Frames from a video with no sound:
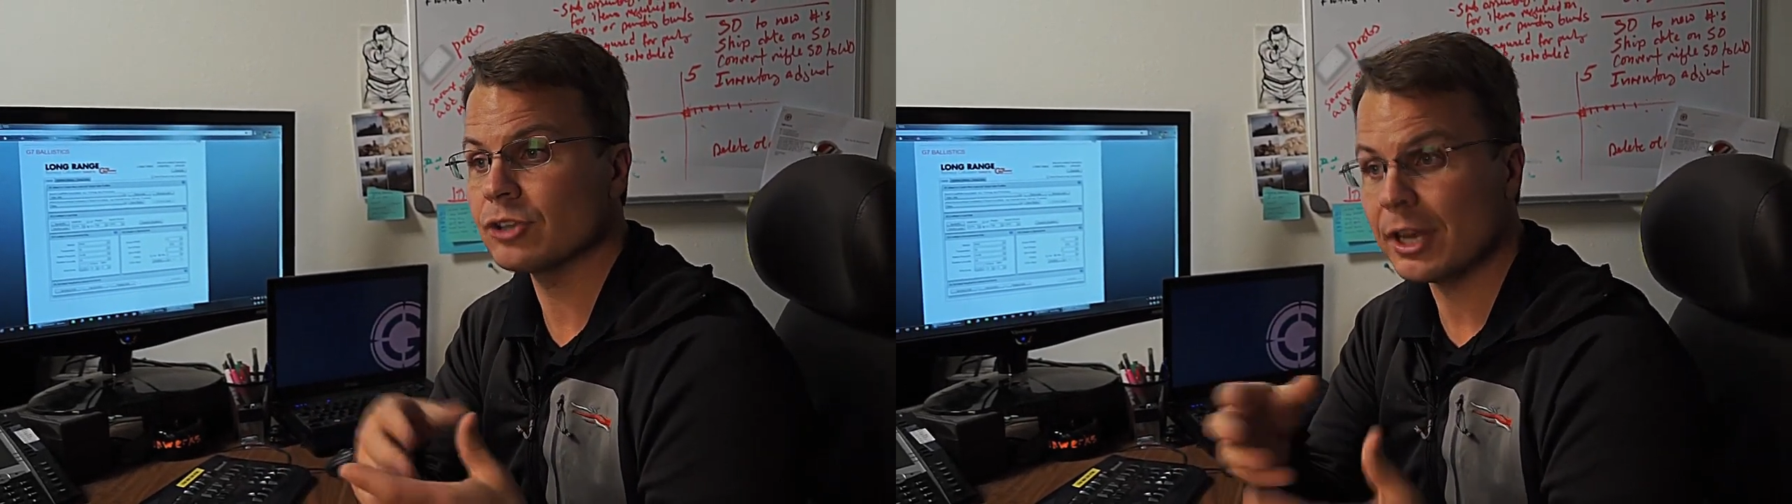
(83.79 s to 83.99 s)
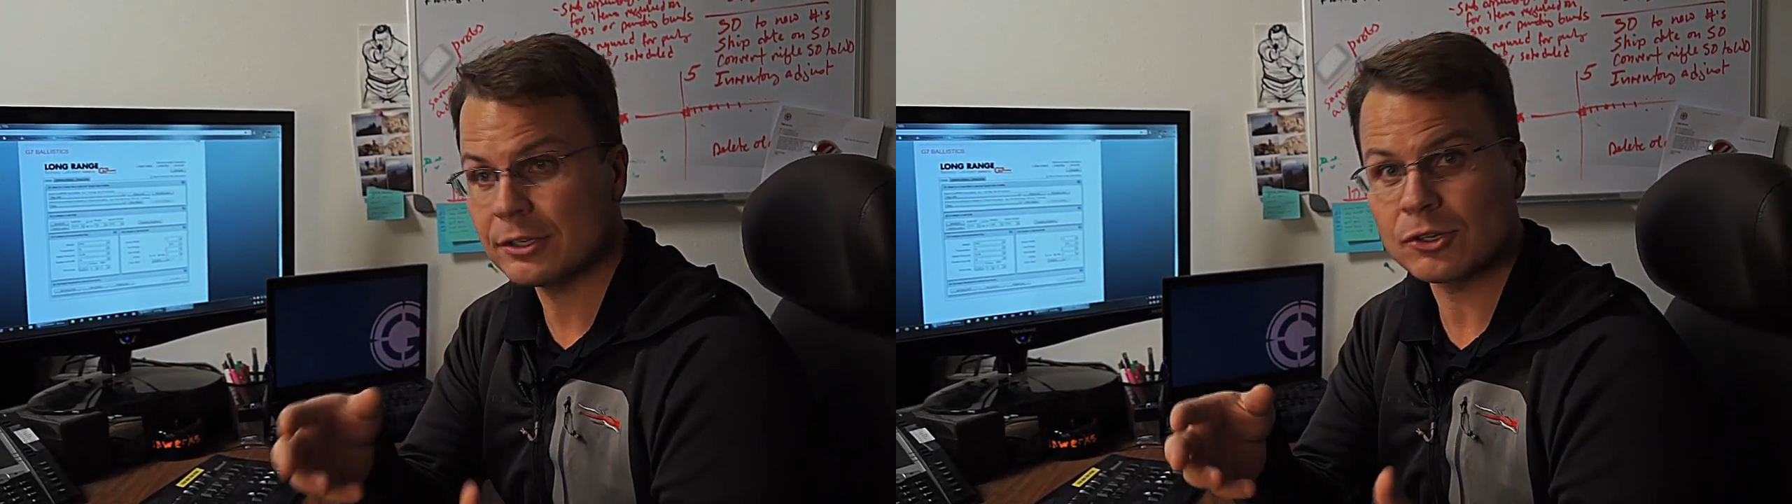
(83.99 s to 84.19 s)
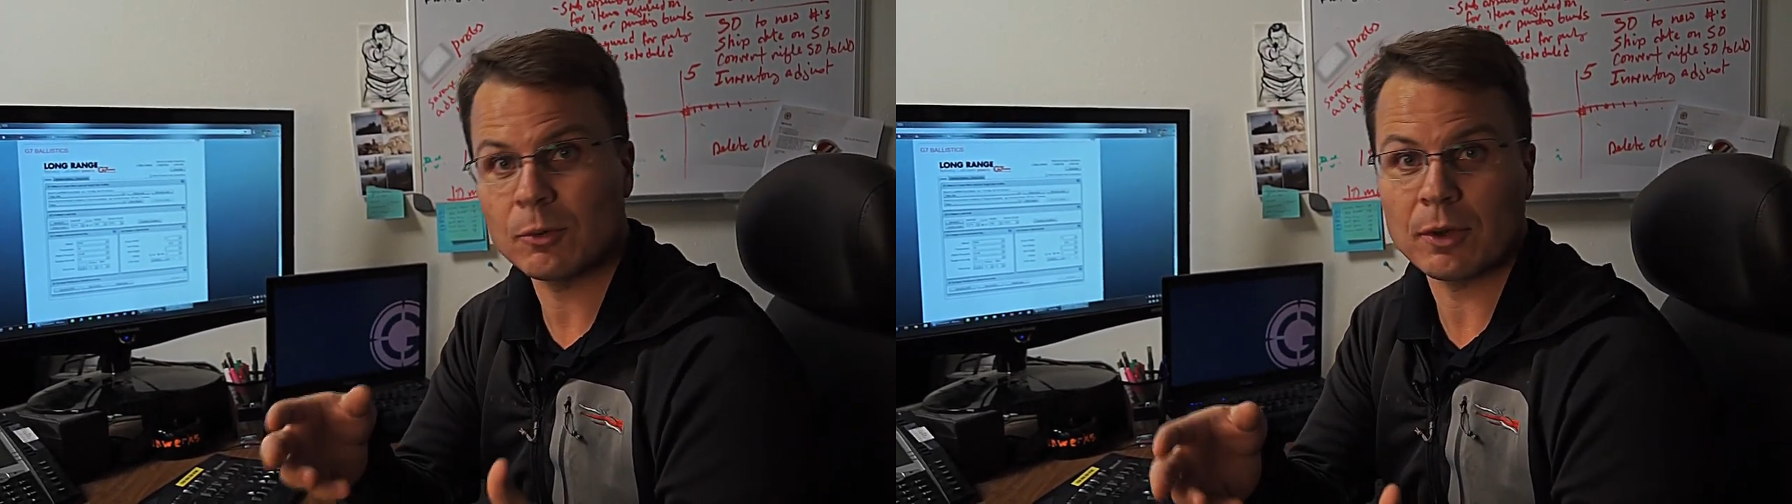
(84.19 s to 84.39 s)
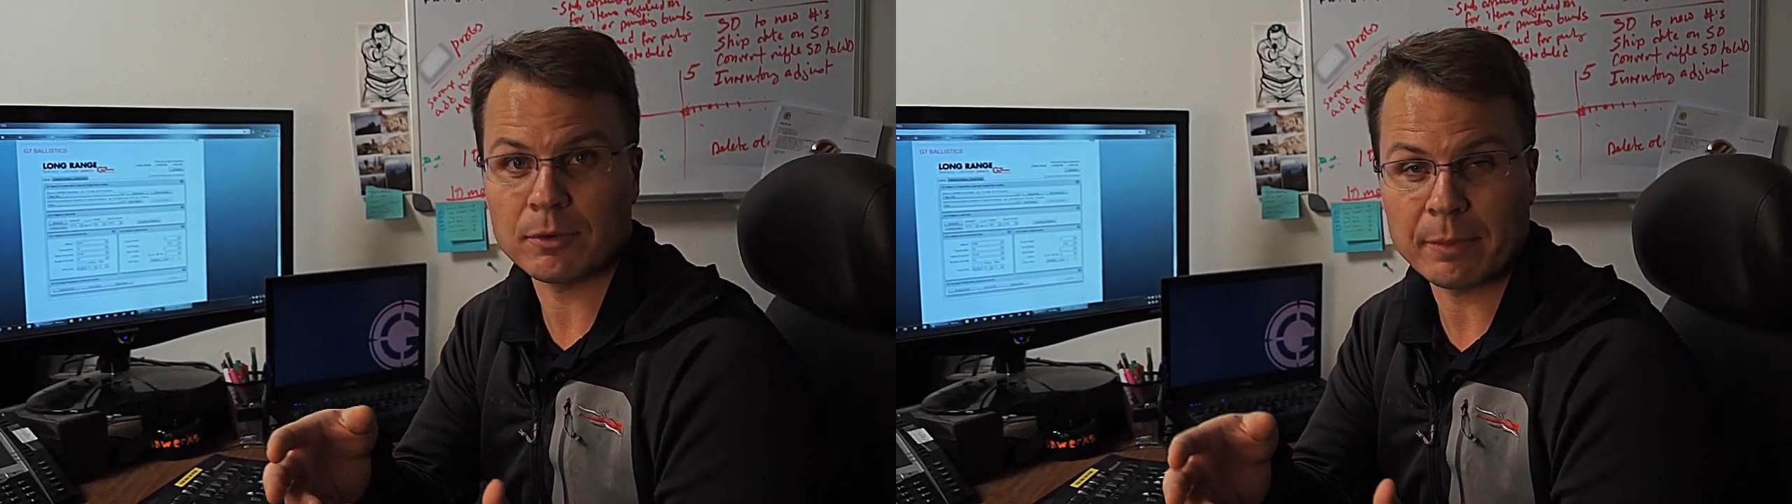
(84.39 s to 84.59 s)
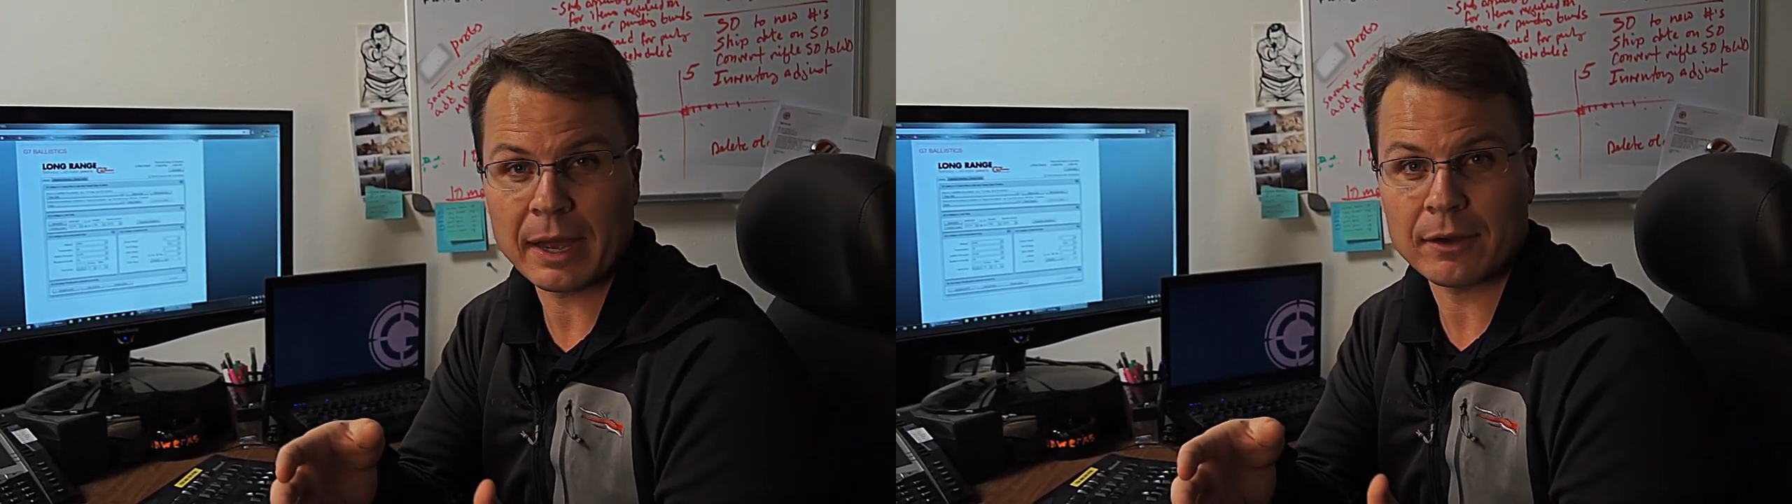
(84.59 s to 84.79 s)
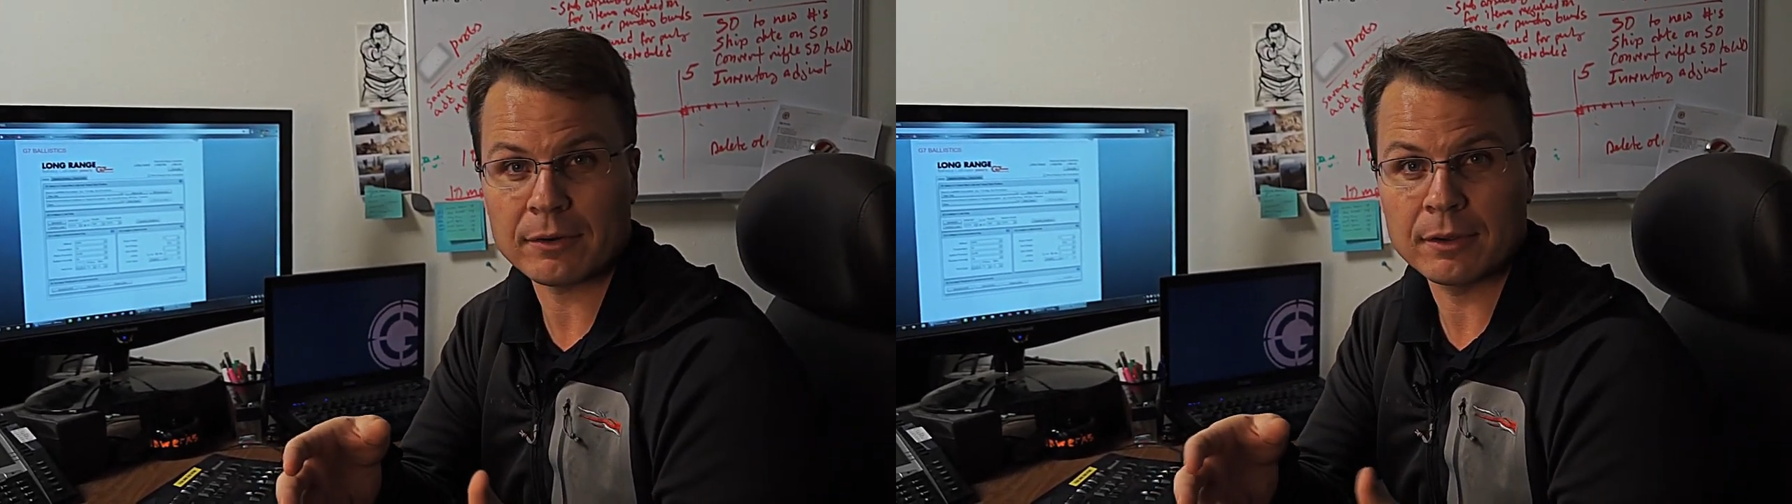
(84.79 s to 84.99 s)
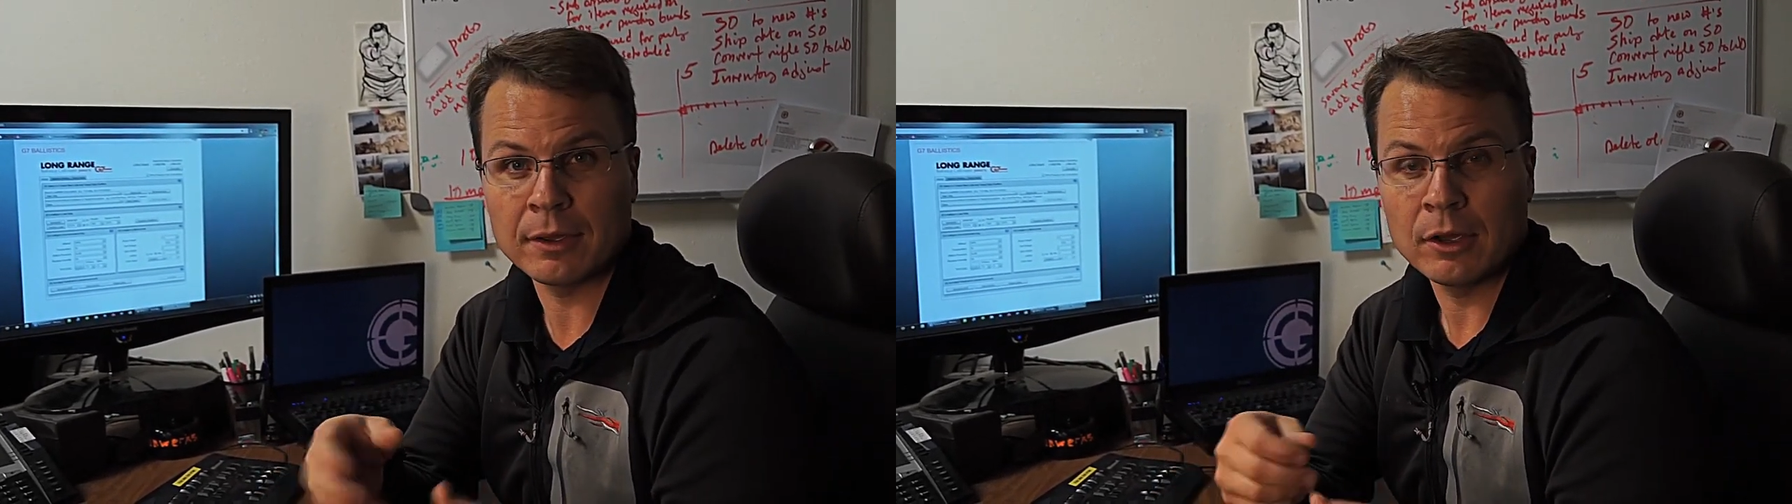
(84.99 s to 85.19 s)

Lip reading: changing weather pattern.